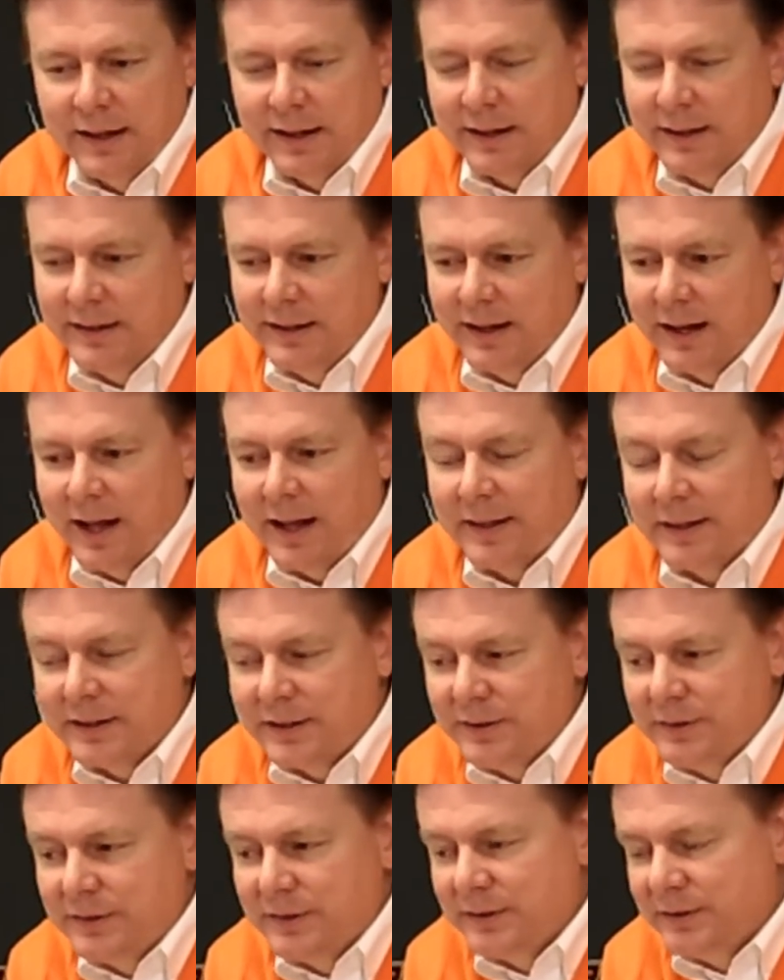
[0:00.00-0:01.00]
And I
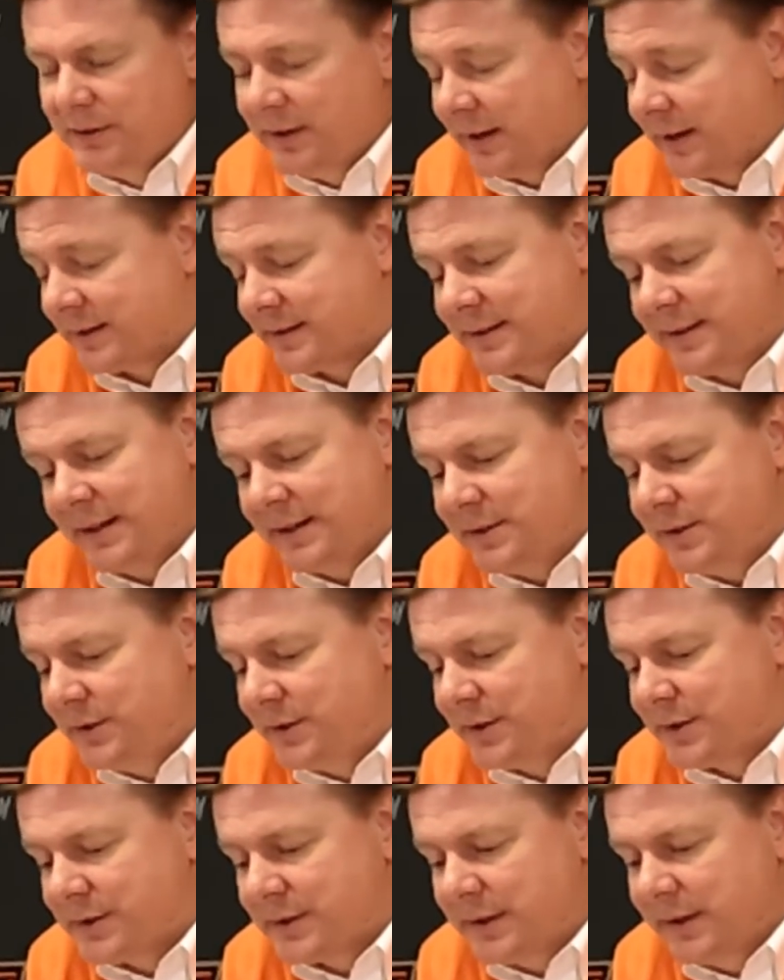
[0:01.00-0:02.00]
think, you, like I said, you
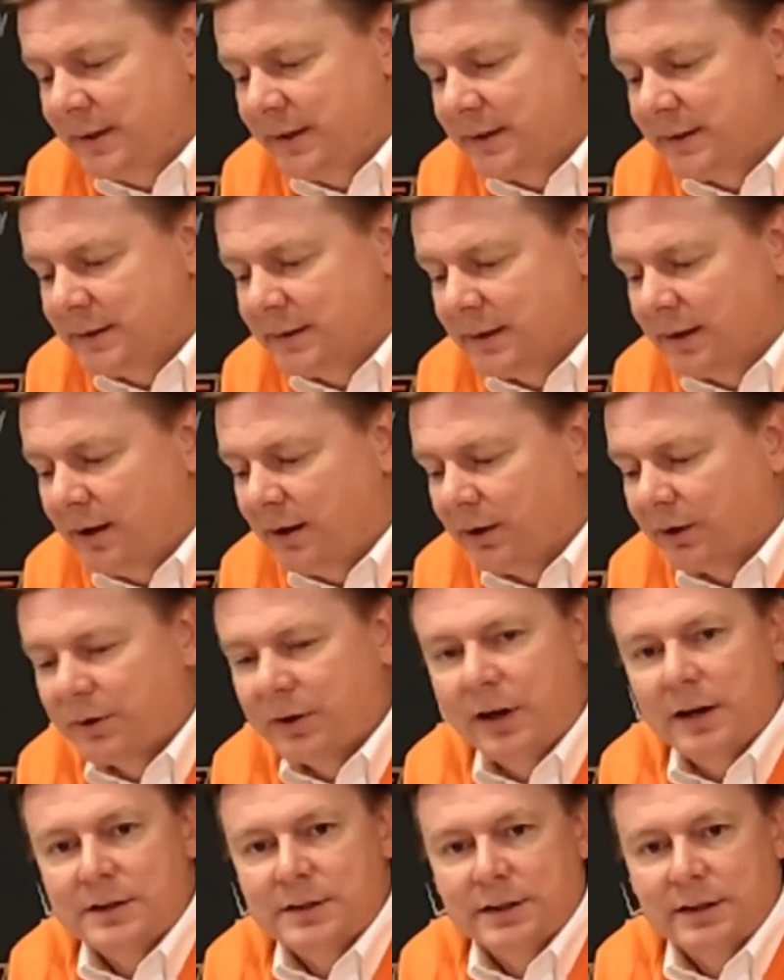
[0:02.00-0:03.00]
just see it all
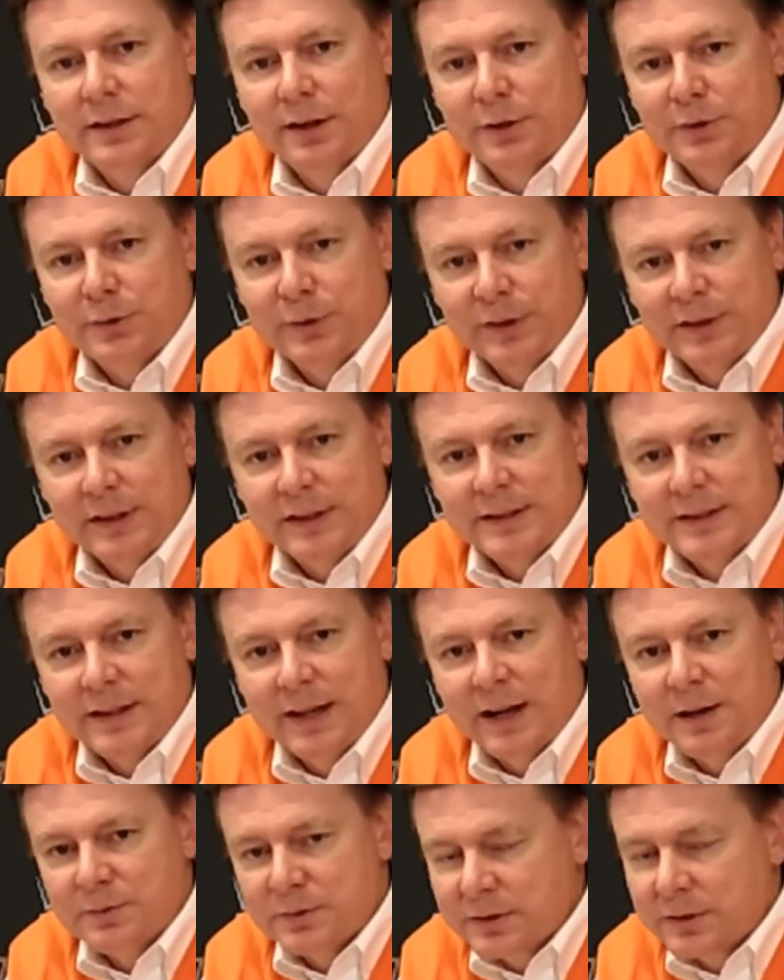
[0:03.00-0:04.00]
across the country in these
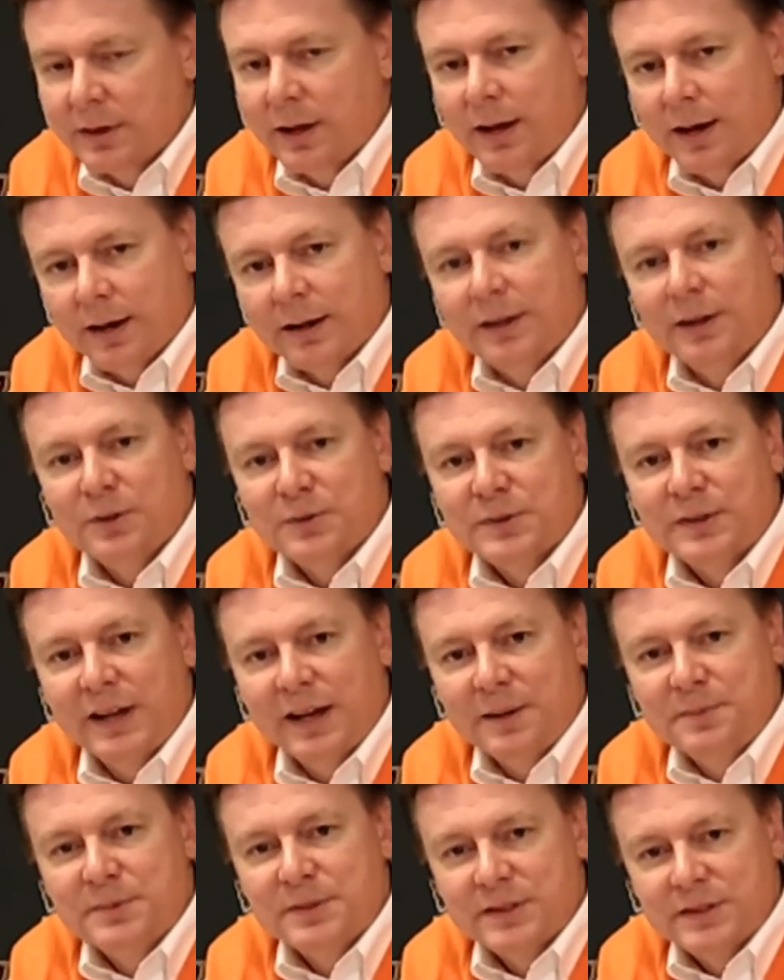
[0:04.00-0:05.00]
games. There's a lot of close
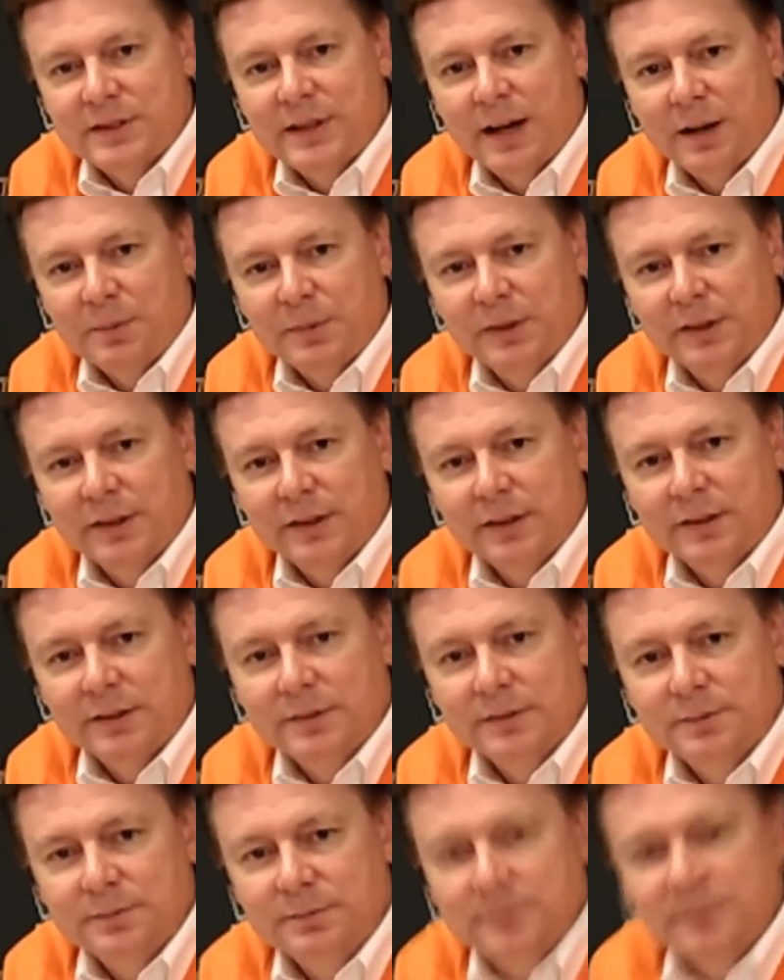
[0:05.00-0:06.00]
games this time of year.